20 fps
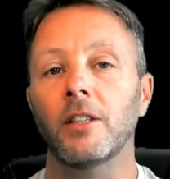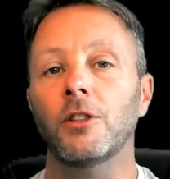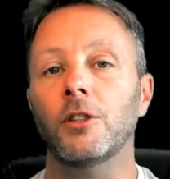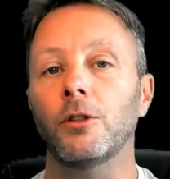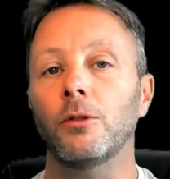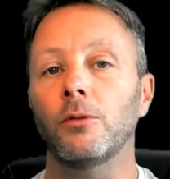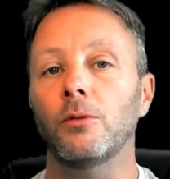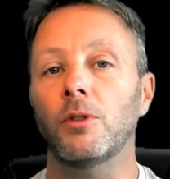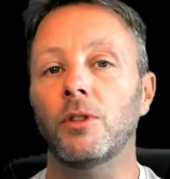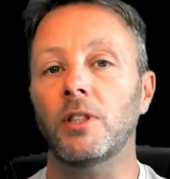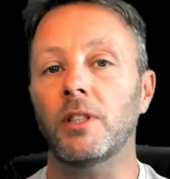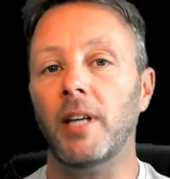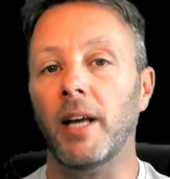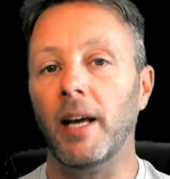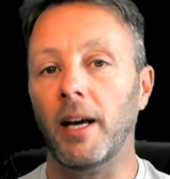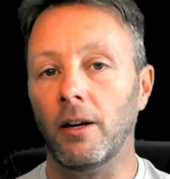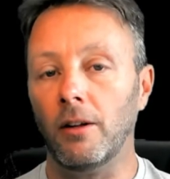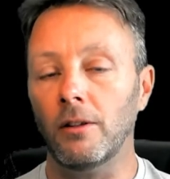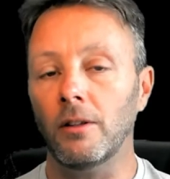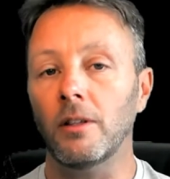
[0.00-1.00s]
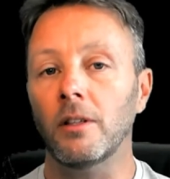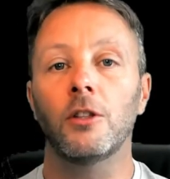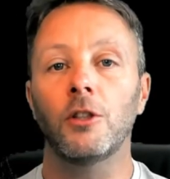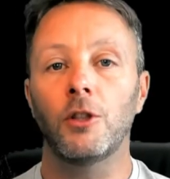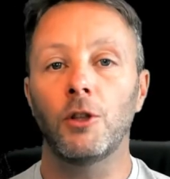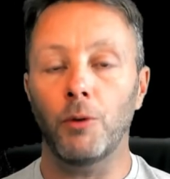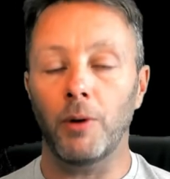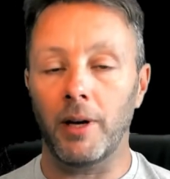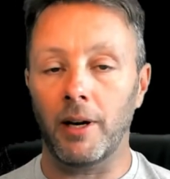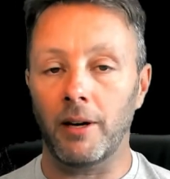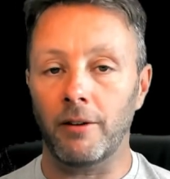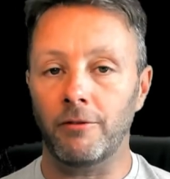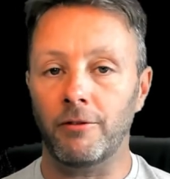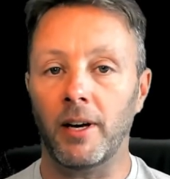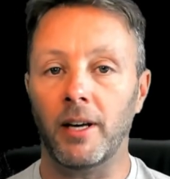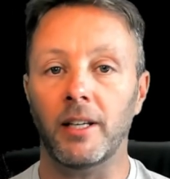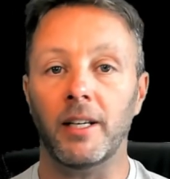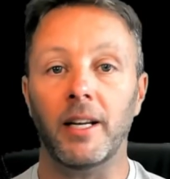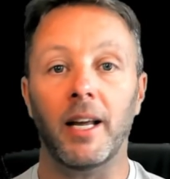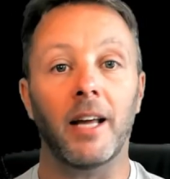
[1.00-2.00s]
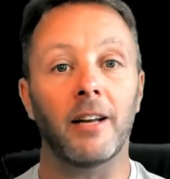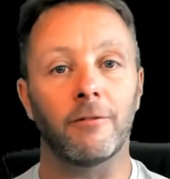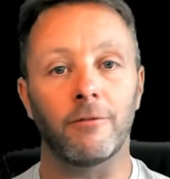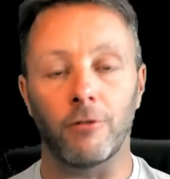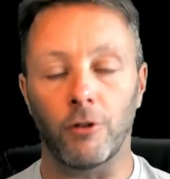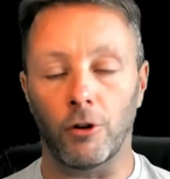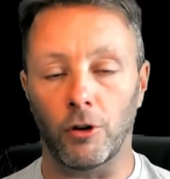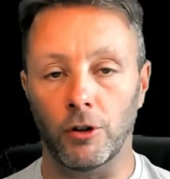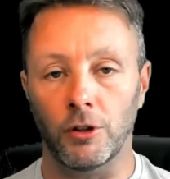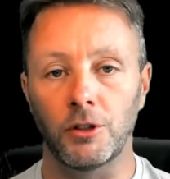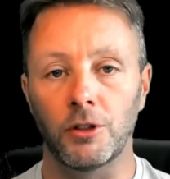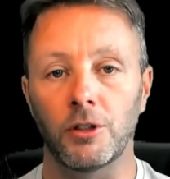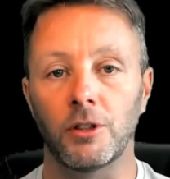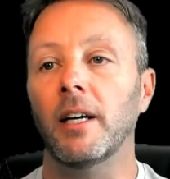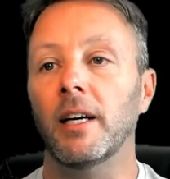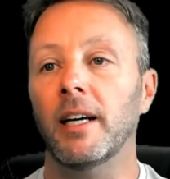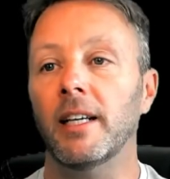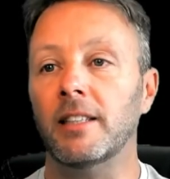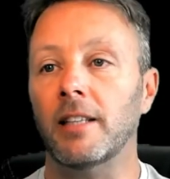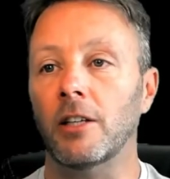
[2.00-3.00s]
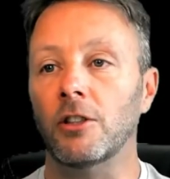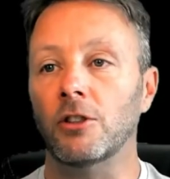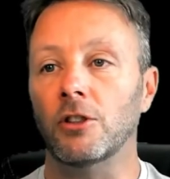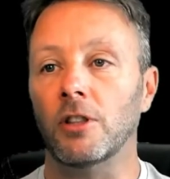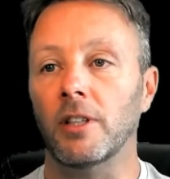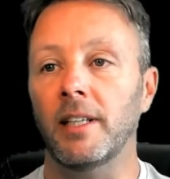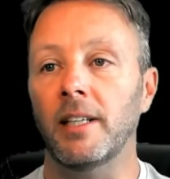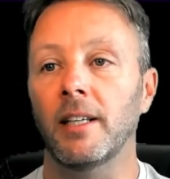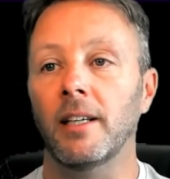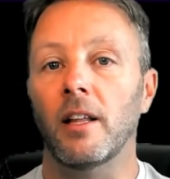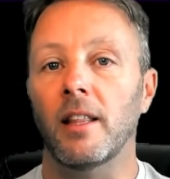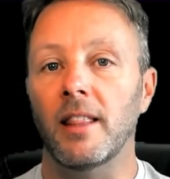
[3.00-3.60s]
to tell UEFN and Verse essentially